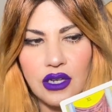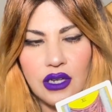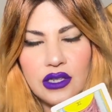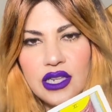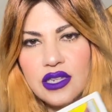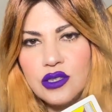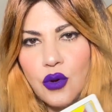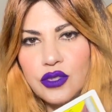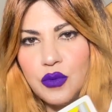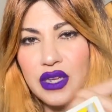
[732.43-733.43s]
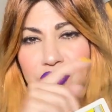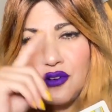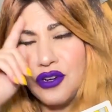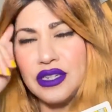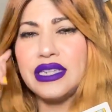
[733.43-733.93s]
This is going to be either
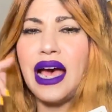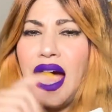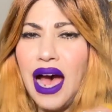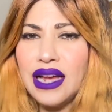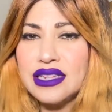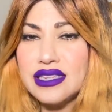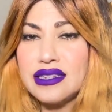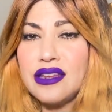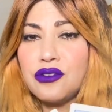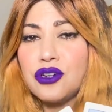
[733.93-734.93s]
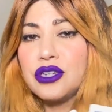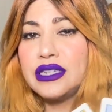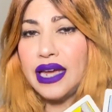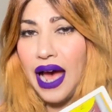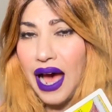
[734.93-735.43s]
her dad. This is either her
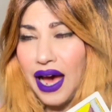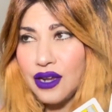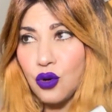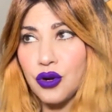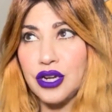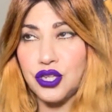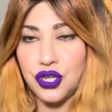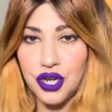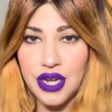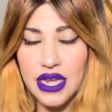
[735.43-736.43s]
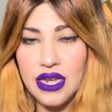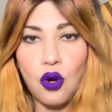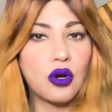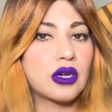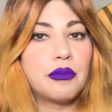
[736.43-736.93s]
dad or an attorney
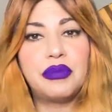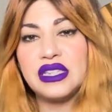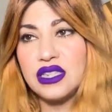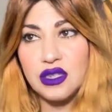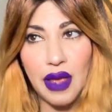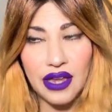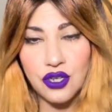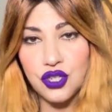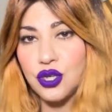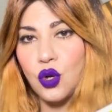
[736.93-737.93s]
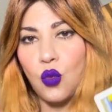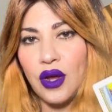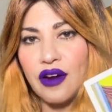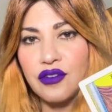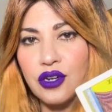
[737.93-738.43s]
or a business manager or
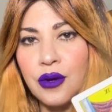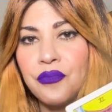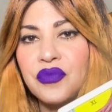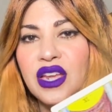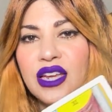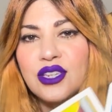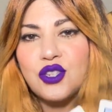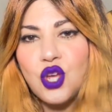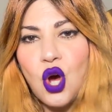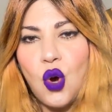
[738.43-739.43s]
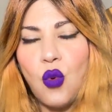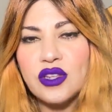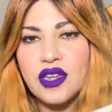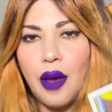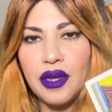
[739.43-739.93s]
whatever. So what's
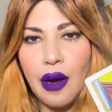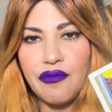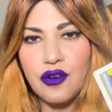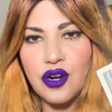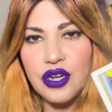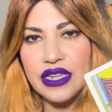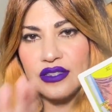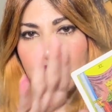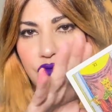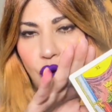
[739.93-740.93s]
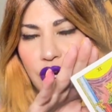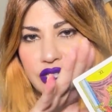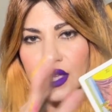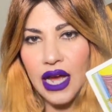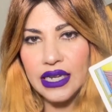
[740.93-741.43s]
coming up for her is
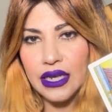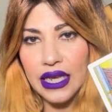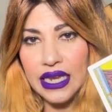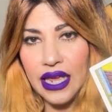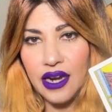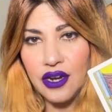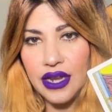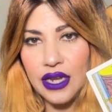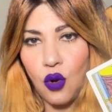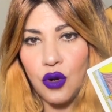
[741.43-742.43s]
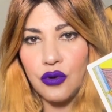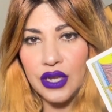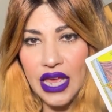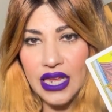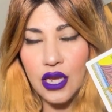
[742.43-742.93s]
divorce and inheriting or
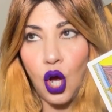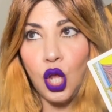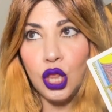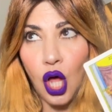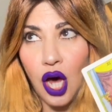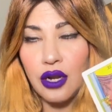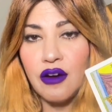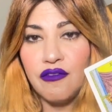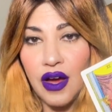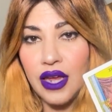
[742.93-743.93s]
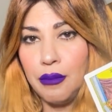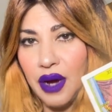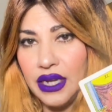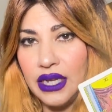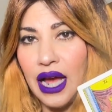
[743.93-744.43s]
getting a lot of fucking
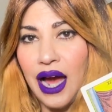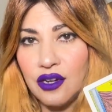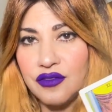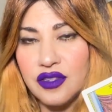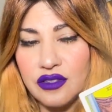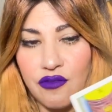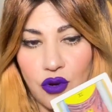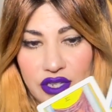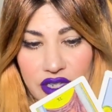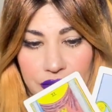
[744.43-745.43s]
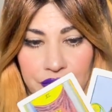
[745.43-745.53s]
money out of this divorce.